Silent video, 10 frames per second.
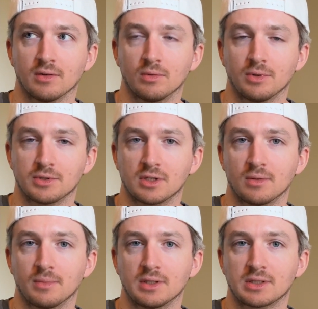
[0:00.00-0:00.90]
We'll post
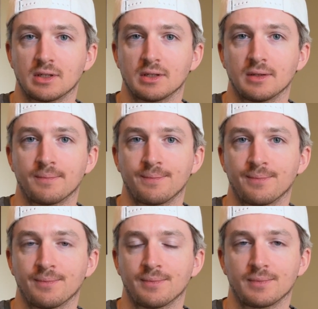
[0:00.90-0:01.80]
them as a
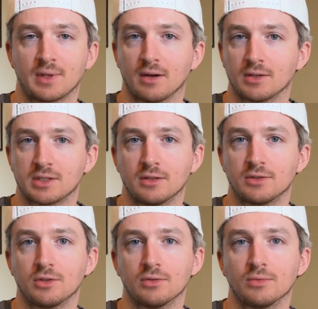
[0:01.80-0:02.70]
carousel
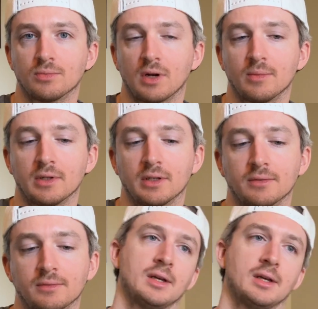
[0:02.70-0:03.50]
too, probably.